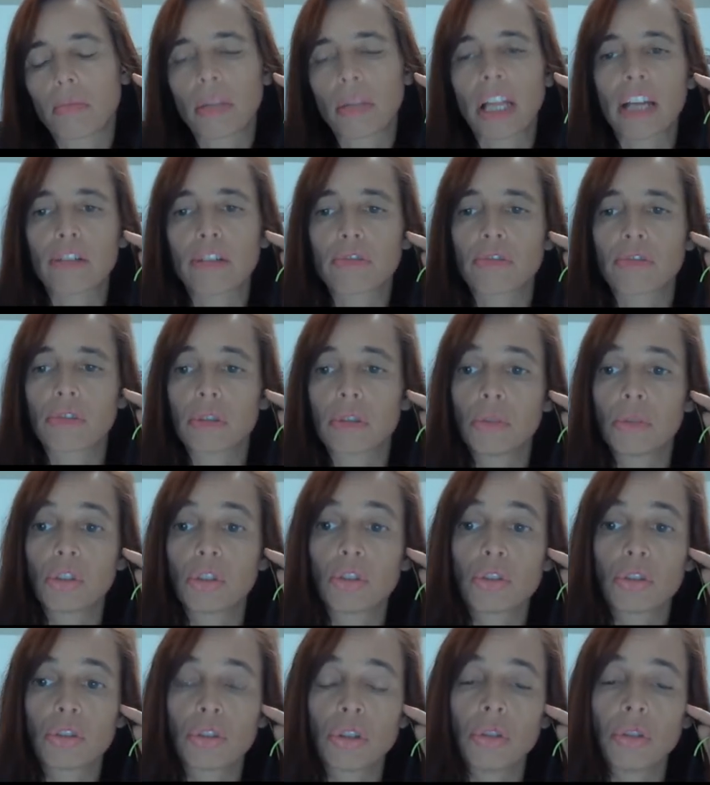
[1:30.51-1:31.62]

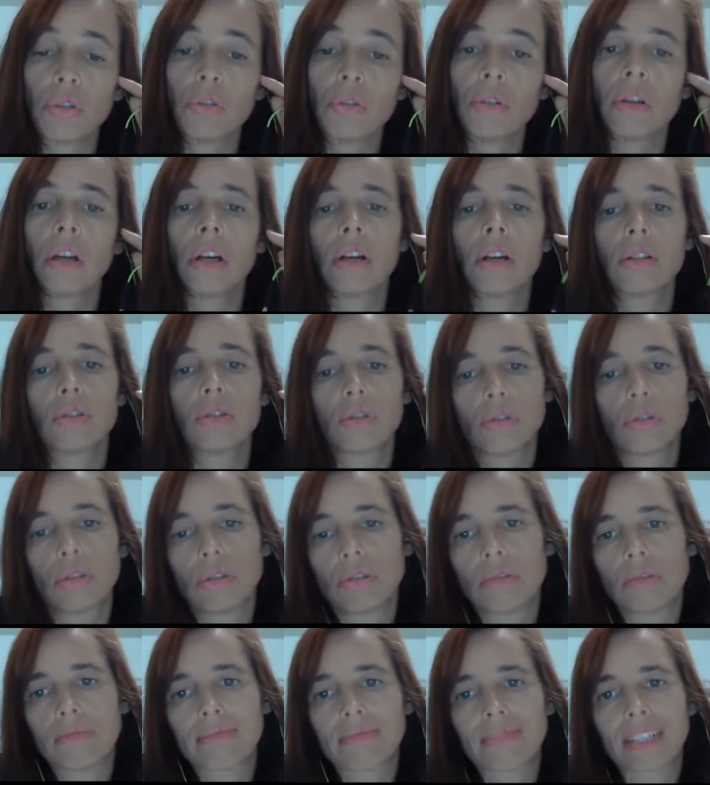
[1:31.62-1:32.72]
platforms do
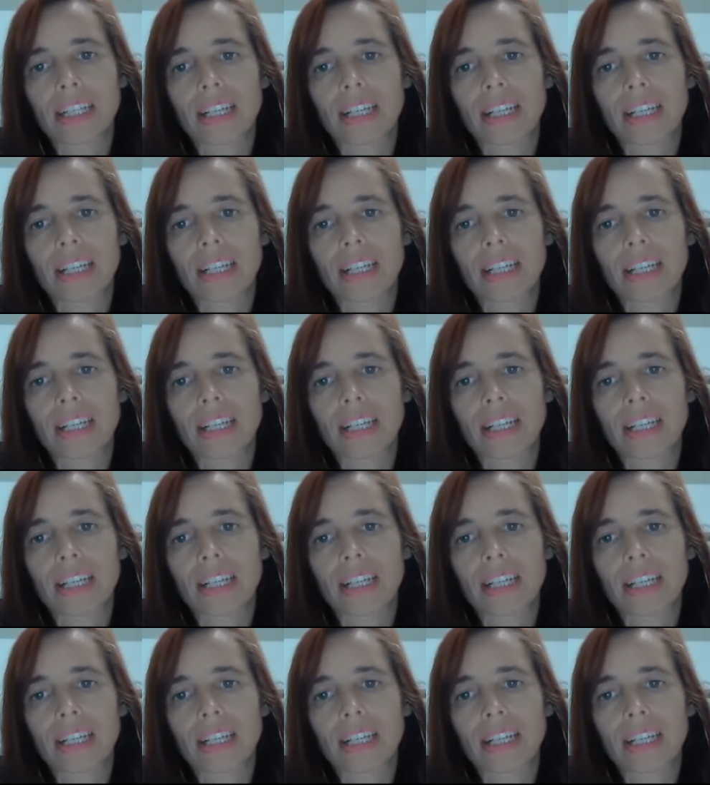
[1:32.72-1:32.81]
to